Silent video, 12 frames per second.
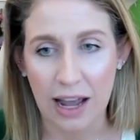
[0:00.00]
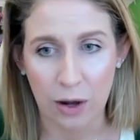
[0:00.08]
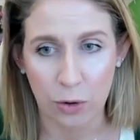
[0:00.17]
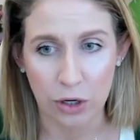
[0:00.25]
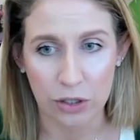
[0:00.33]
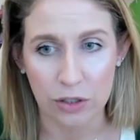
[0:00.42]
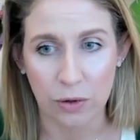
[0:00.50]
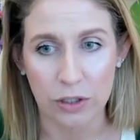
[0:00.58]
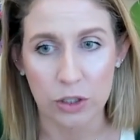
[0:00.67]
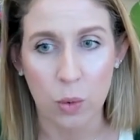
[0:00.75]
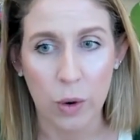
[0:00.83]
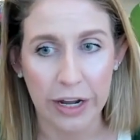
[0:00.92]
hours or
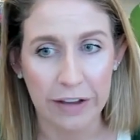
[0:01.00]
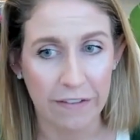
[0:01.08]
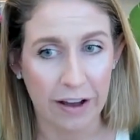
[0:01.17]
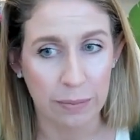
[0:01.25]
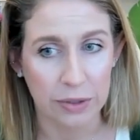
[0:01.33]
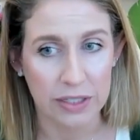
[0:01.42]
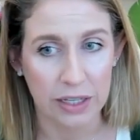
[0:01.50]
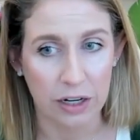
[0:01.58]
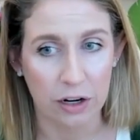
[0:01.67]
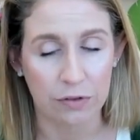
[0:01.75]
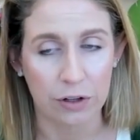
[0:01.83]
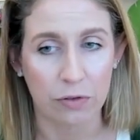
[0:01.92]

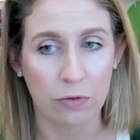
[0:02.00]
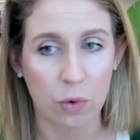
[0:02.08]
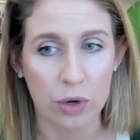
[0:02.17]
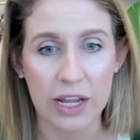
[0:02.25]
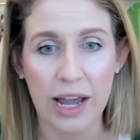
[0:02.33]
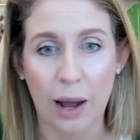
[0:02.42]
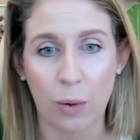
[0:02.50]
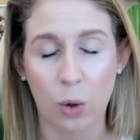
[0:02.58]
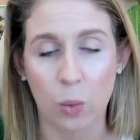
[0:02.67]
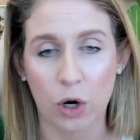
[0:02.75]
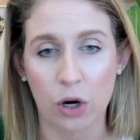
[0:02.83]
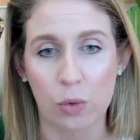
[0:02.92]
25% of your
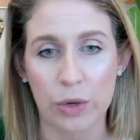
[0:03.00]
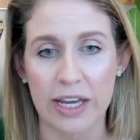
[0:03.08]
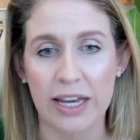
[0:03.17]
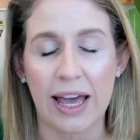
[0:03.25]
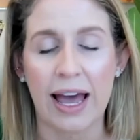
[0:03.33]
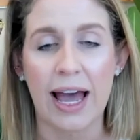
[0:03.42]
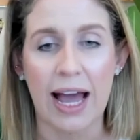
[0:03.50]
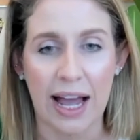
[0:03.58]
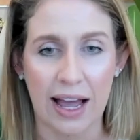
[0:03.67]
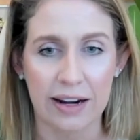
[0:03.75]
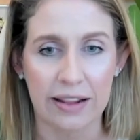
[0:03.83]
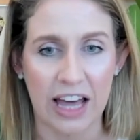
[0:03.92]
40-hour work week
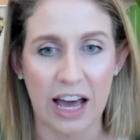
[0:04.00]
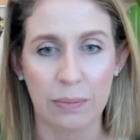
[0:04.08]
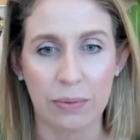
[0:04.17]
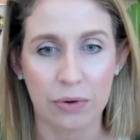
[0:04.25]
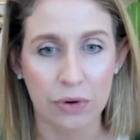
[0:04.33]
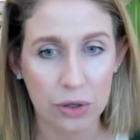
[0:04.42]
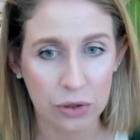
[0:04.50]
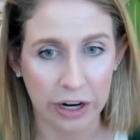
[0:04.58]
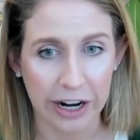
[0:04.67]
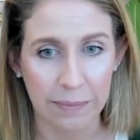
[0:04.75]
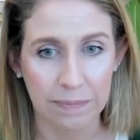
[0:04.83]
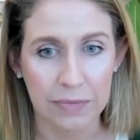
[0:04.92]
at that
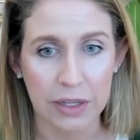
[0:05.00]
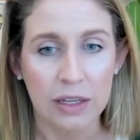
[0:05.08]
program.